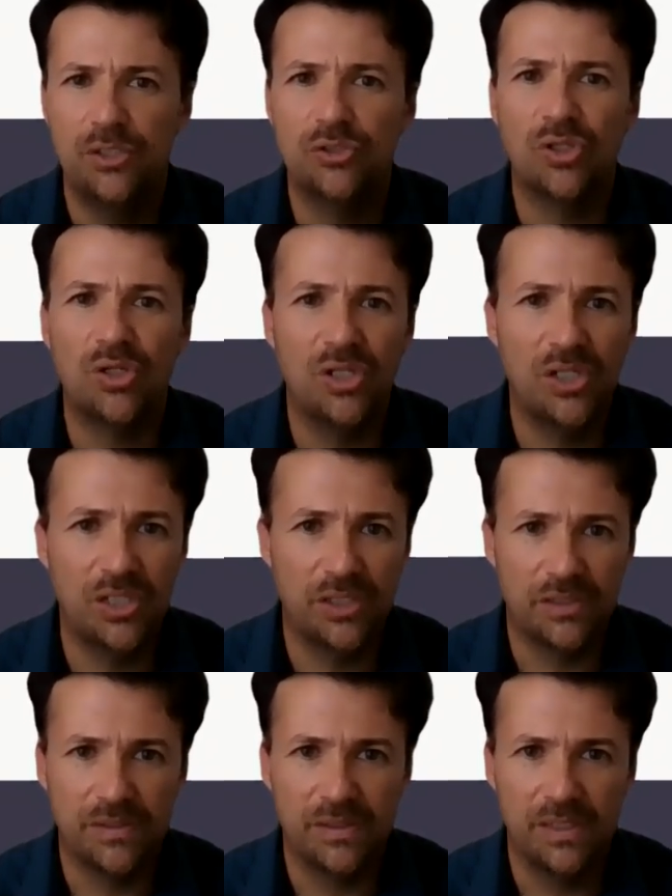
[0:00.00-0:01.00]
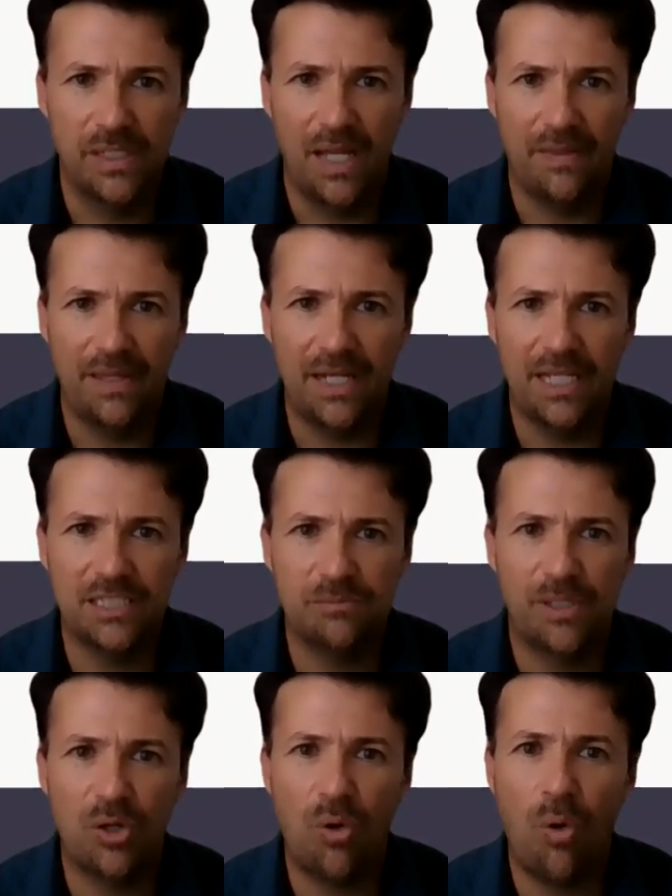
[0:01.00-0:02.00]
to learn. And that has
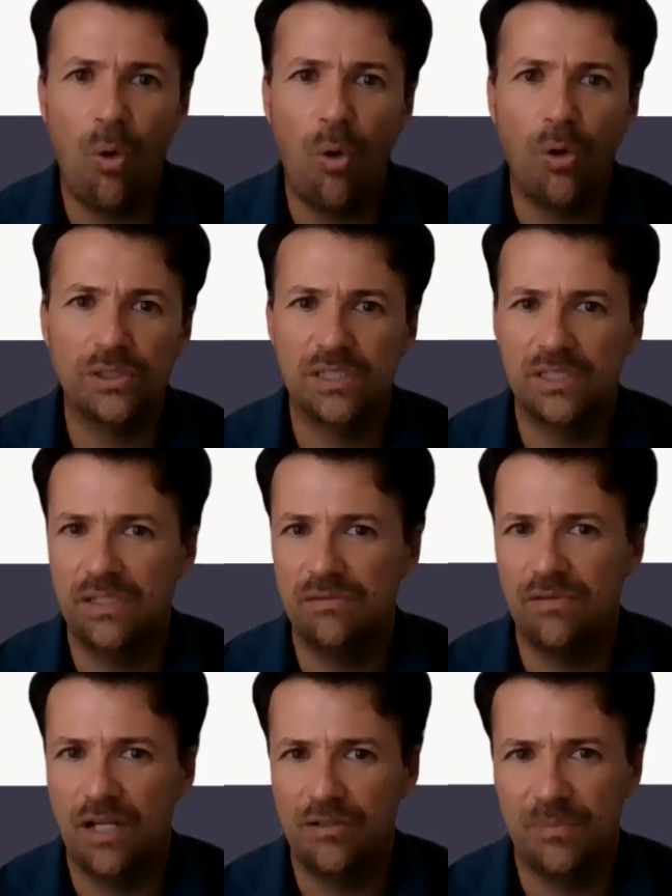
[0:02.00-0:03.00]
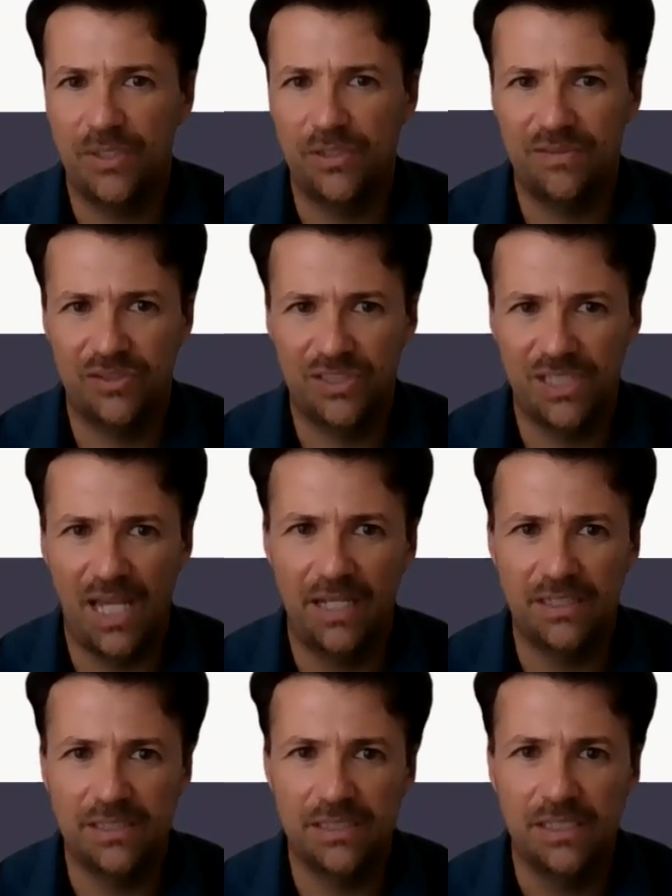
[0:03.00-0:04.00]
been core to the development of
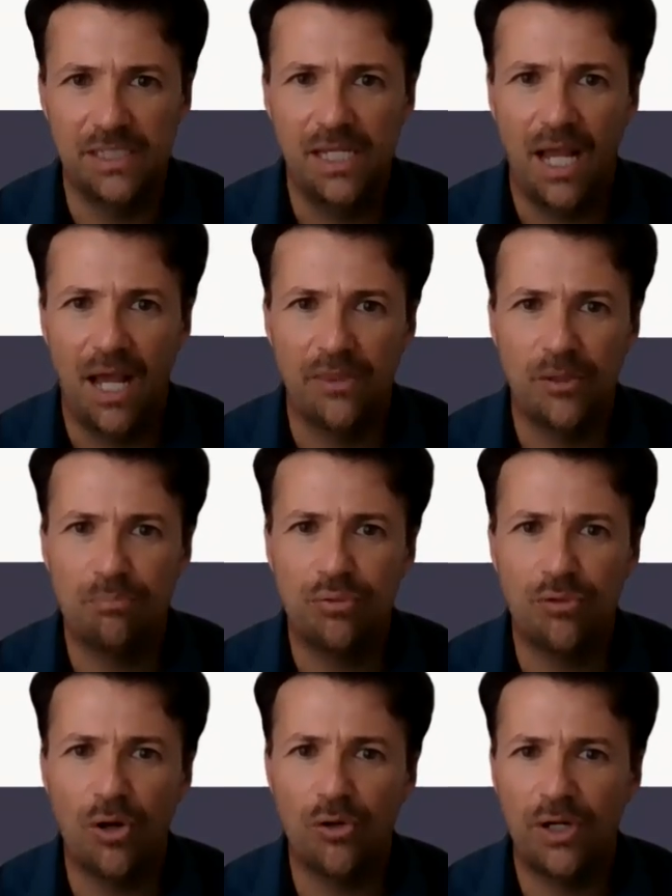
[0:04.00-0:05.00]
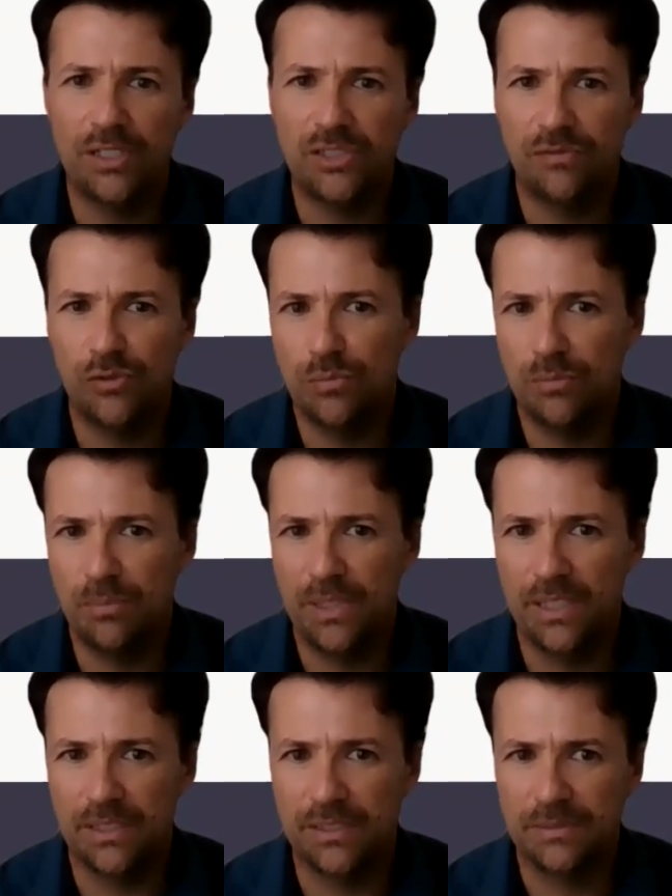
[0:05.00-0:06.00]
society and the progress of human
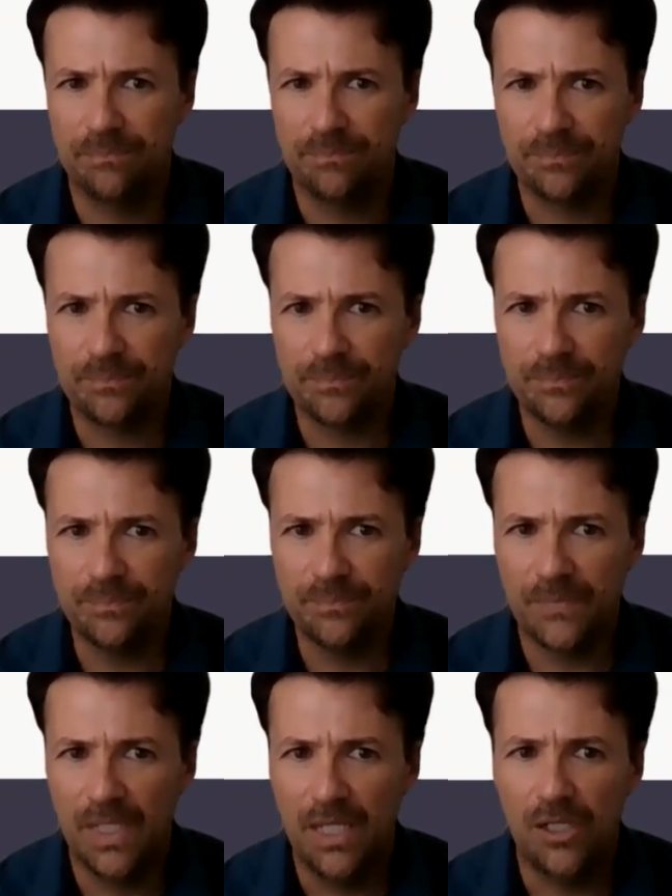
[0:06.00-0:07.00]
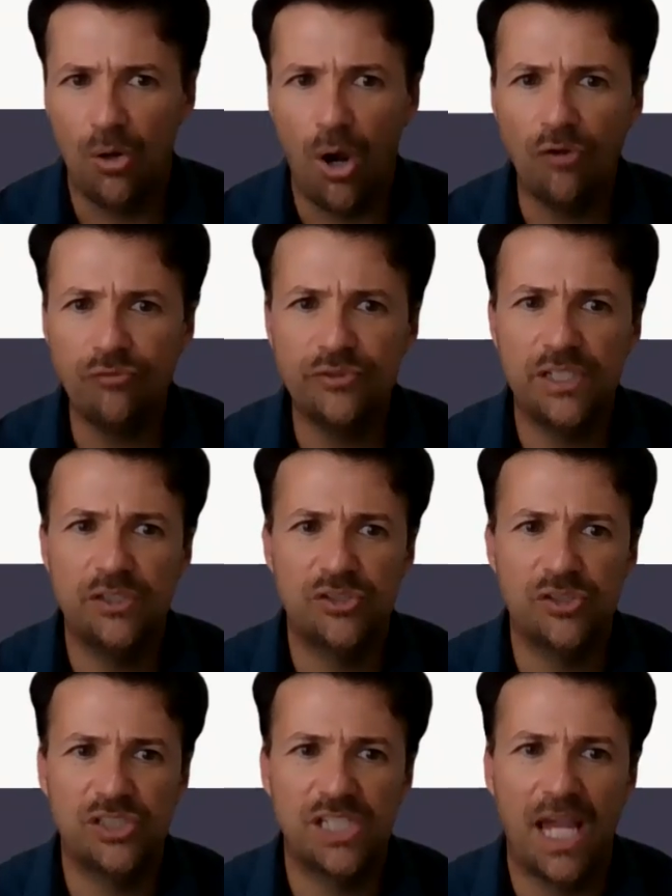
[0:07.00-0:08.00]
beings. Now, often in
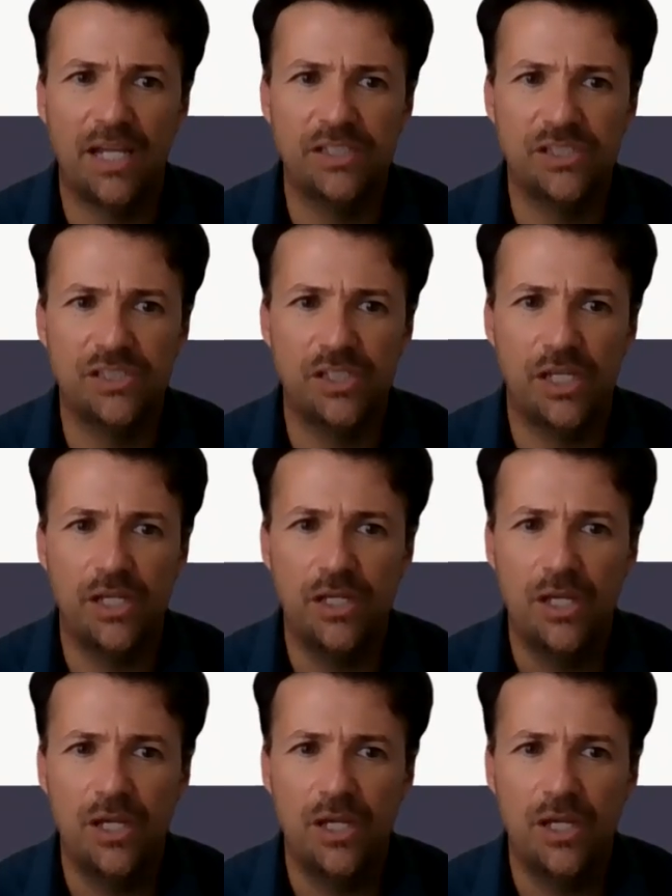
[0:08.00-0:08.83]
society today,